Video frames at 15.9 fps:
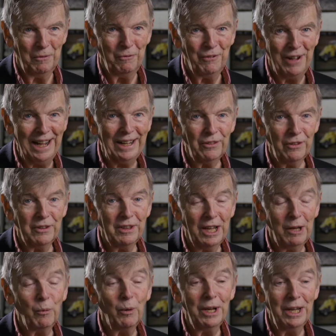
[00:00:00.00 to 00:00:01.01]
fact that
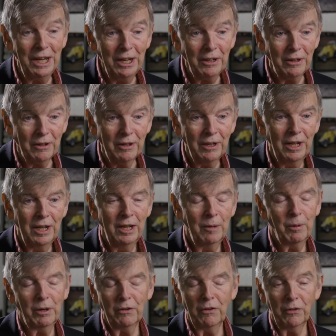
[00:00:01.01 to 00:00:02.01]
they were here,
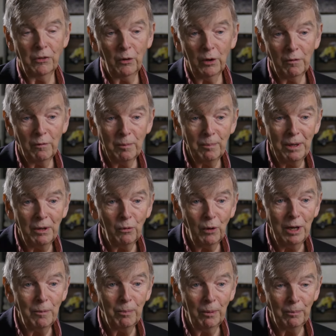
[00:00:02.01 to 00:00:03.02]
because he thought it would be
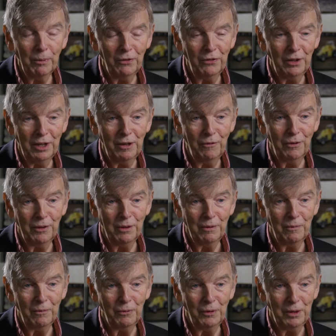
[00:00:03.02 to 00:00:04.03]
great publicity
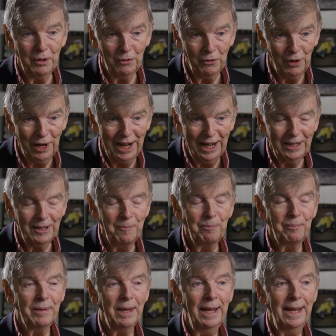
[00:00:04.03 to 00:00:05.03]
for the track.
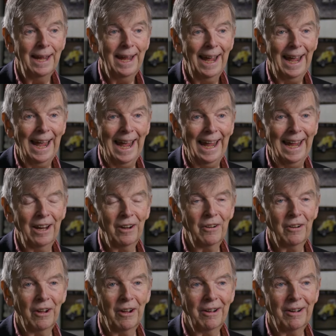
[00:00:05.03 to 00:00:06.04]

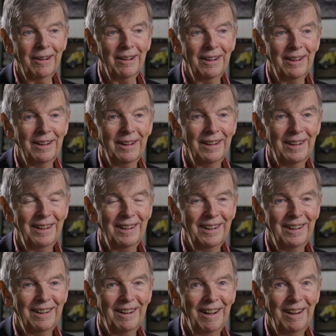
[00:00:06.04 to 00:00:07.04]
And
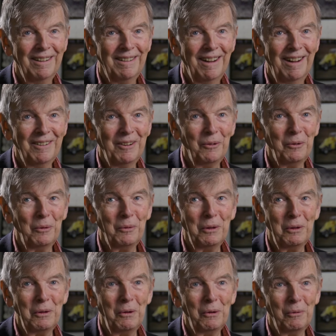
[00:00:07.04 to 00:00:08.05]
I don't know
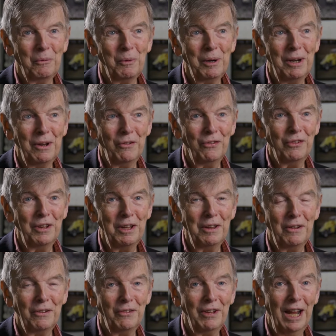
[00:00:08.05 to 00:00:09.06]
that you could really see
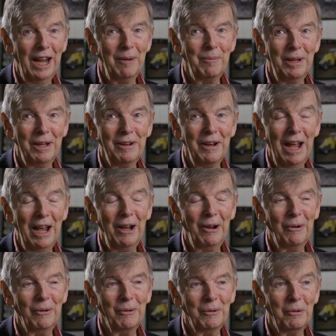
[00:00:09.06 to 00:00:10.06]
this happening
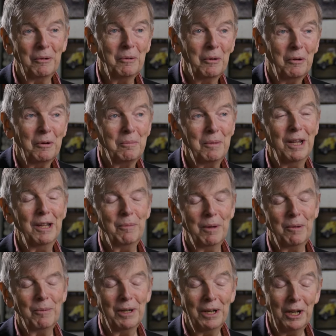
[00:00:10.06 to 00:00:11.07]
now, or maybe, but